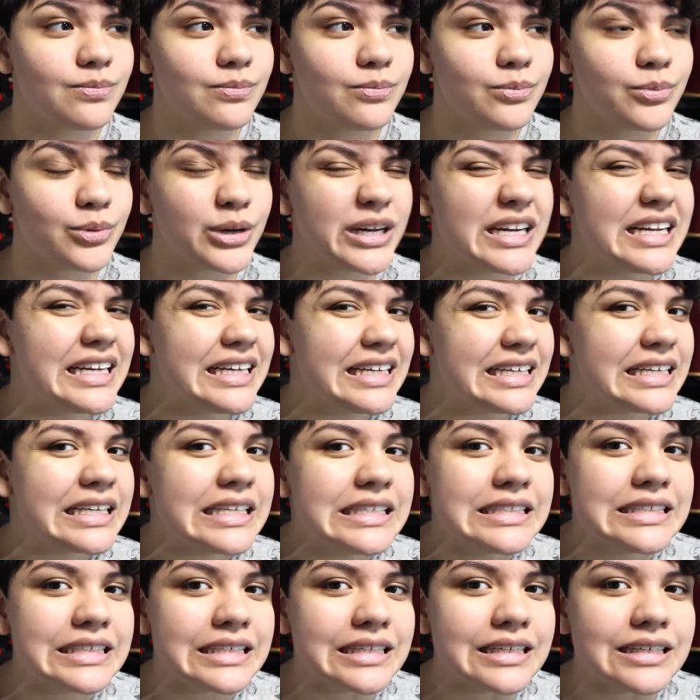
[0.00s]
pretty
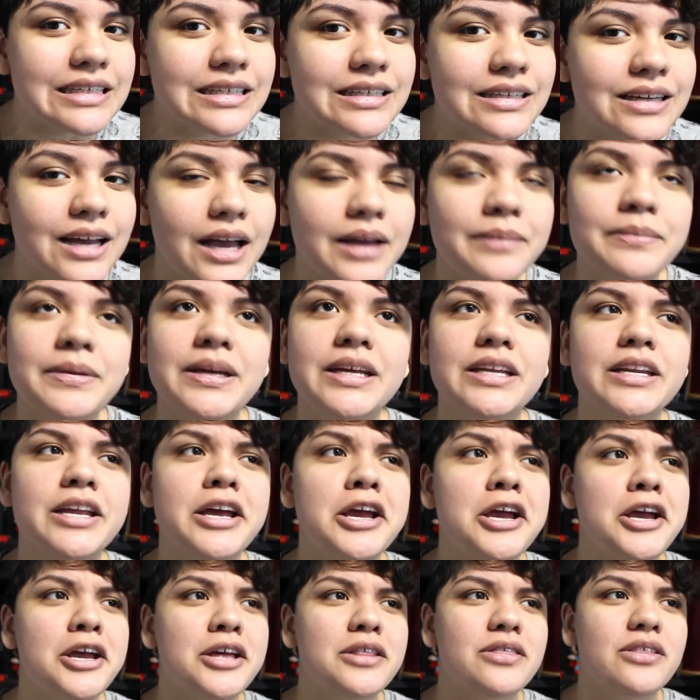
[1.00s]
easy. I mean,
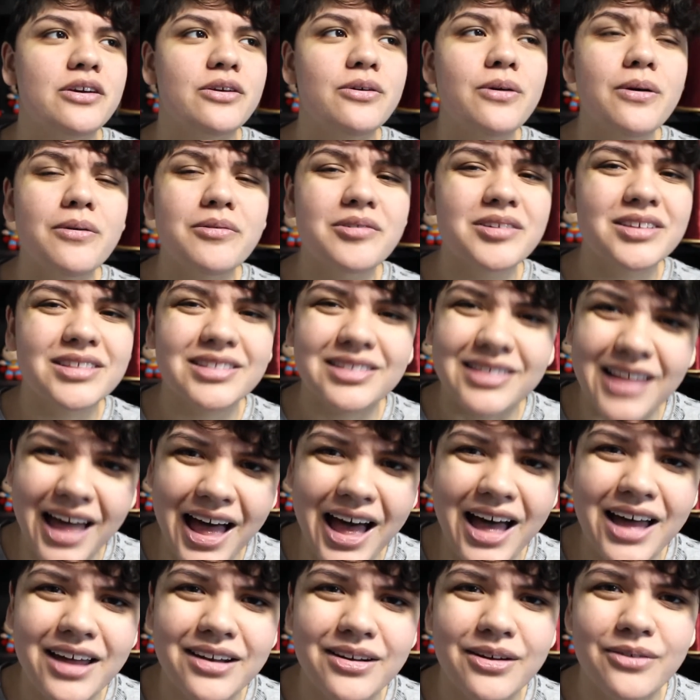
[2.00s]
there are a
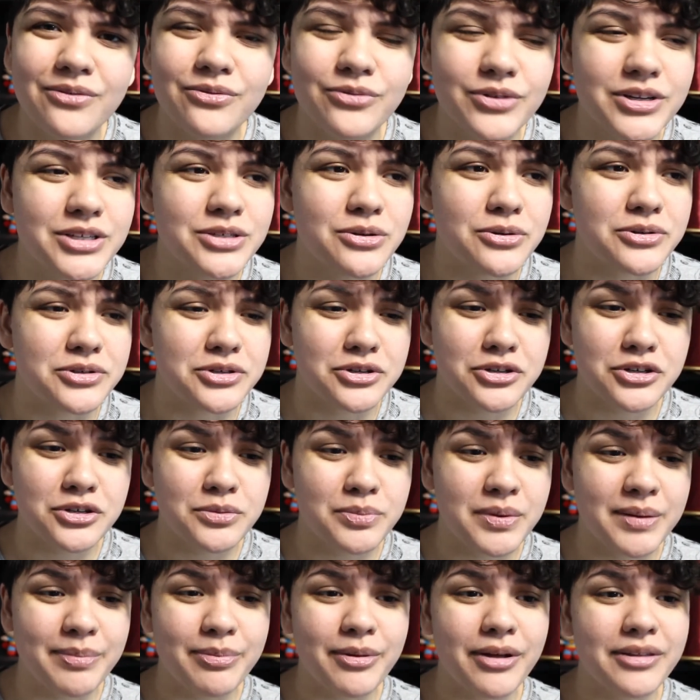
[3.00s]
lot of resources. There's
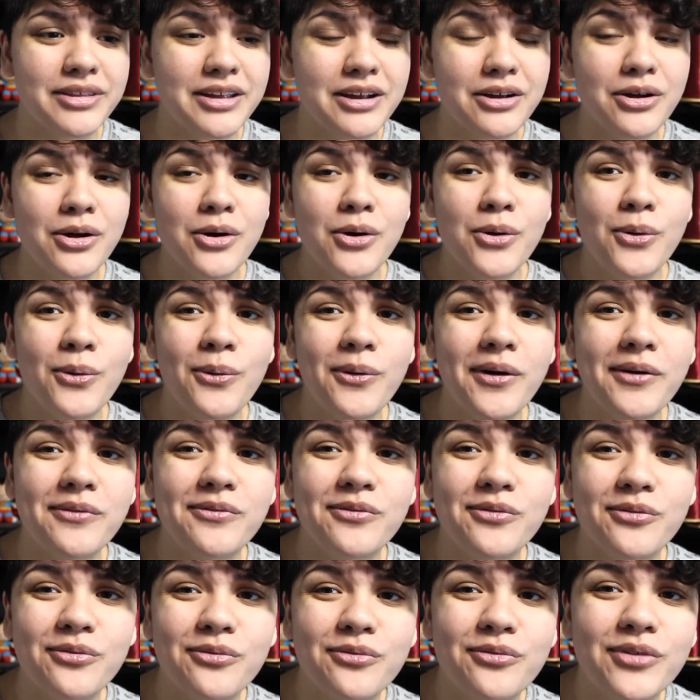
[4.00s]
people out there who
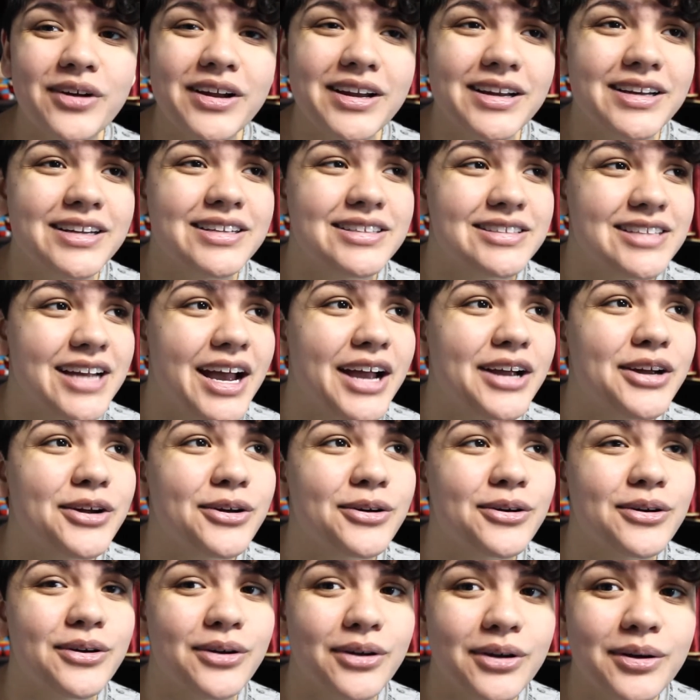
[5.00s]
have written entire
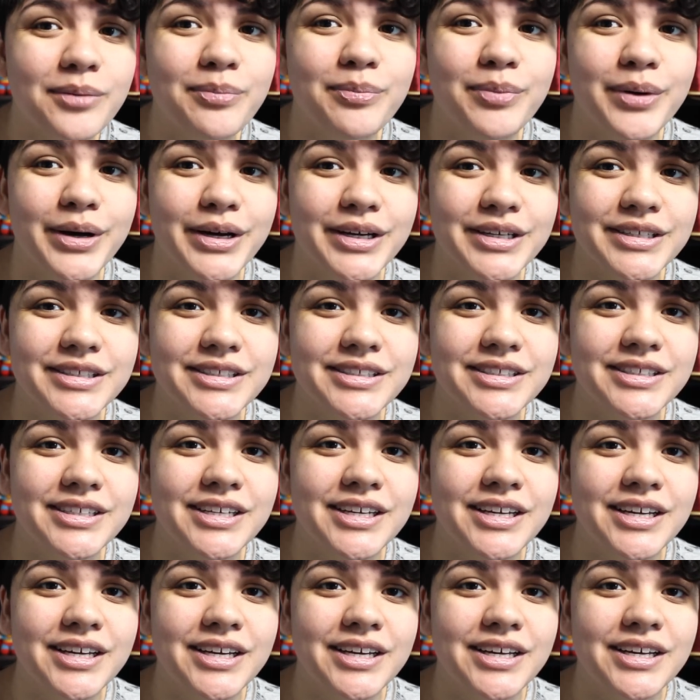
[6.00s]
cookbooks
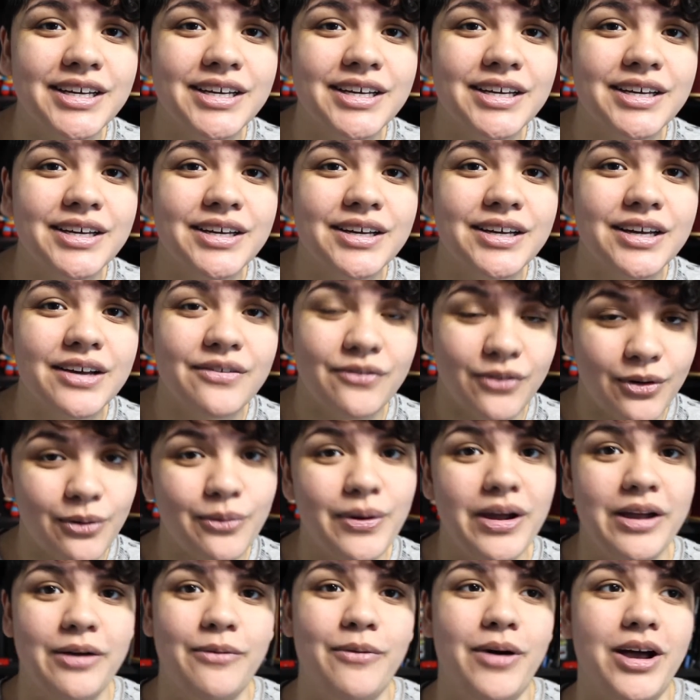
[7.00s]
for
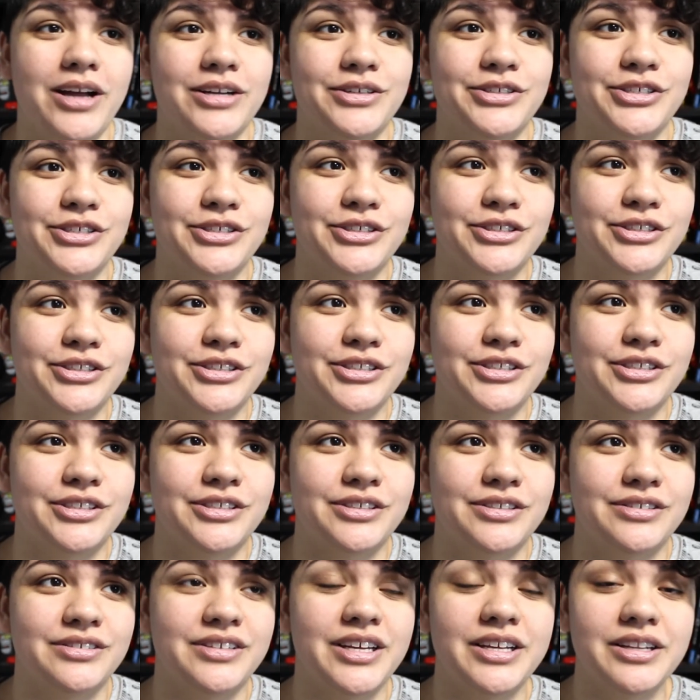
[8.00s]
Weight Watchers
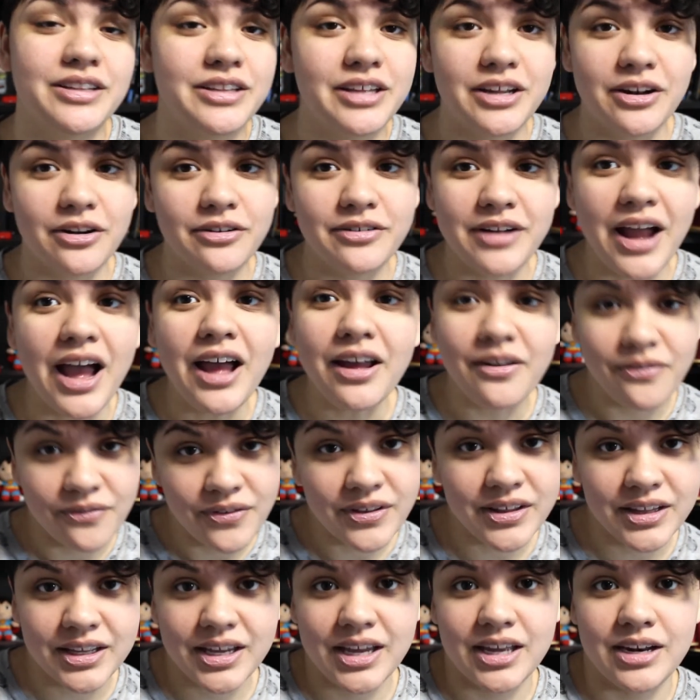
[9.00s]
that are not
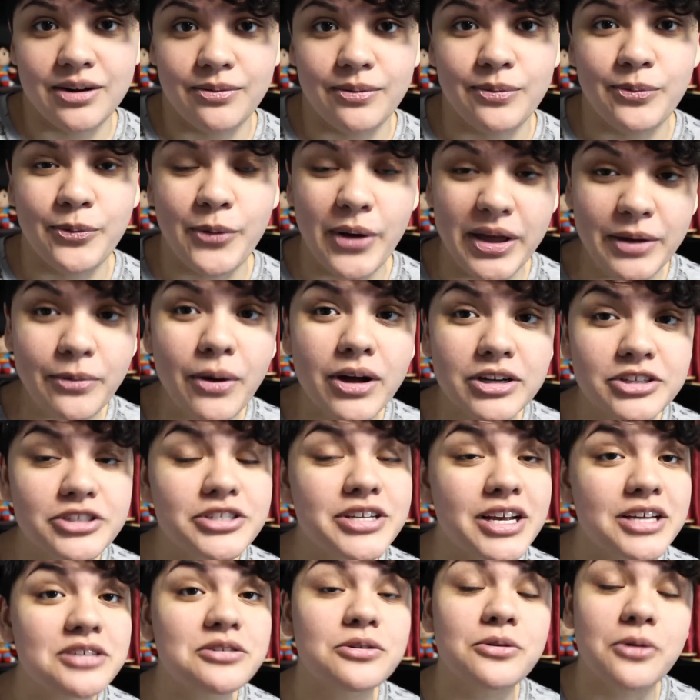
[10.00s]
affiliated with. Weight
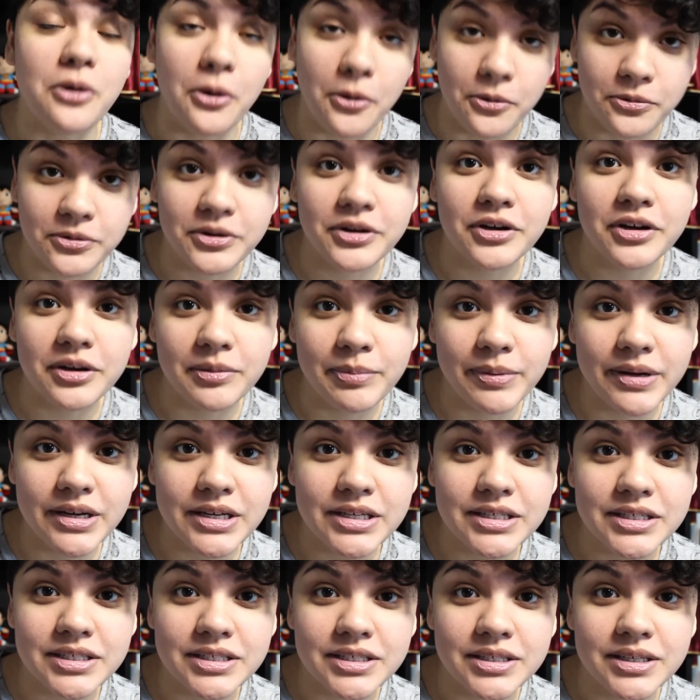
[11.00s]
Watchers has their own
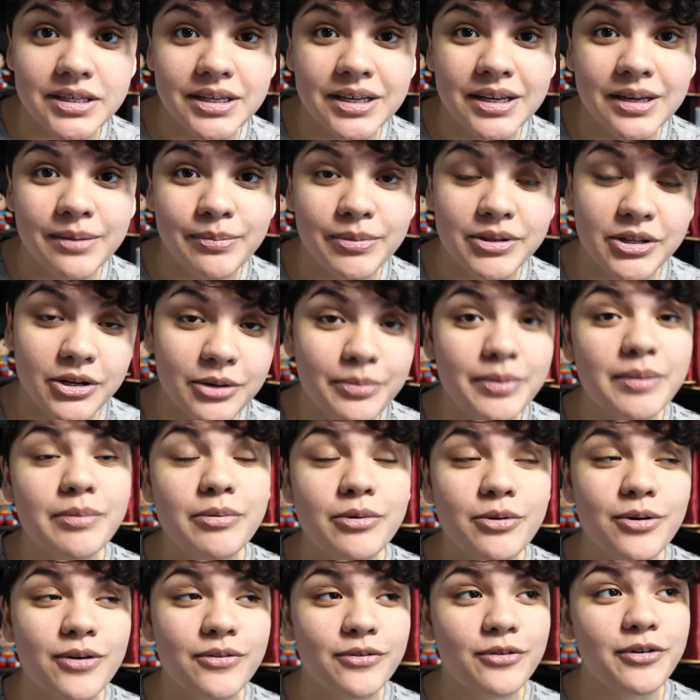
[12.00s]
cookbooks, But there are
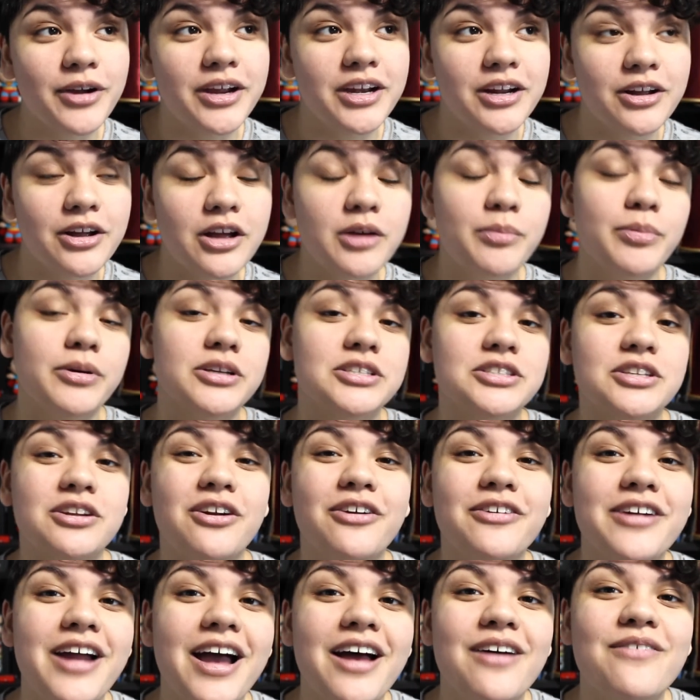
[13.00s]
people who have created cookbooks that
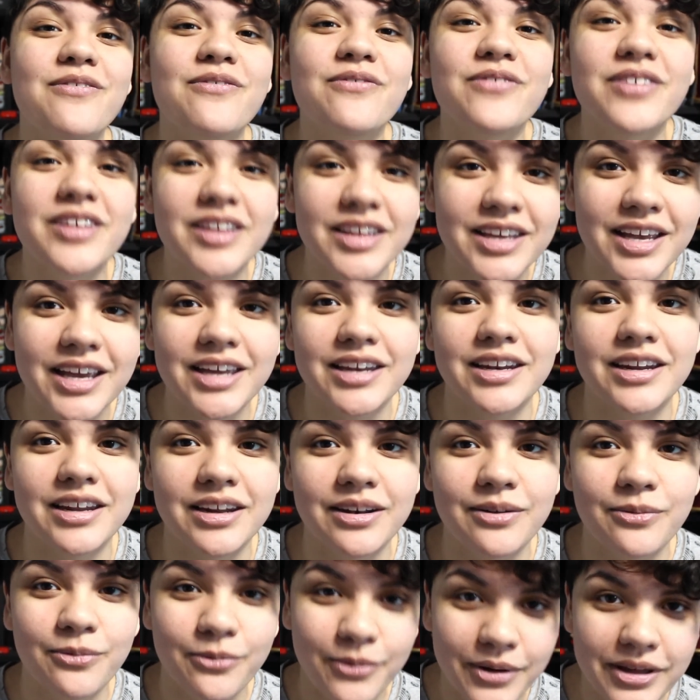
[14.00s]
are not
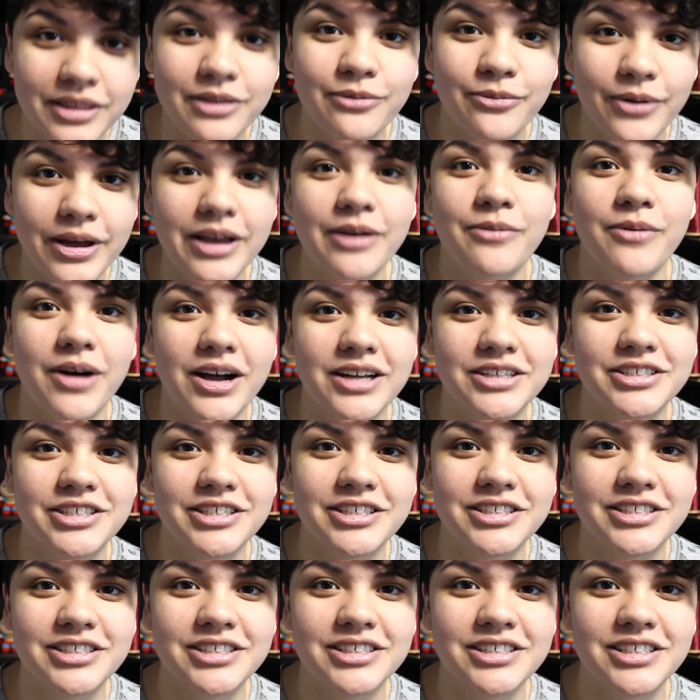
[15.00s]
affiliated with Weight
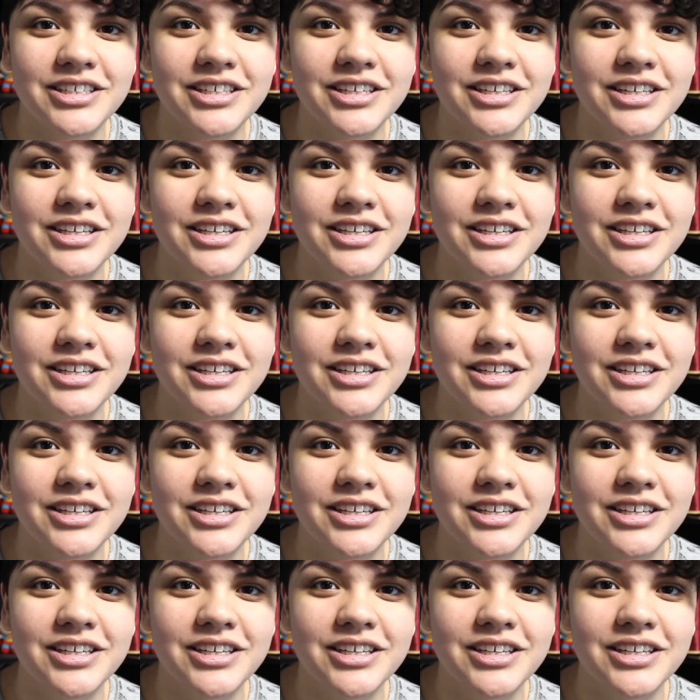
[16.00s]
Watchers.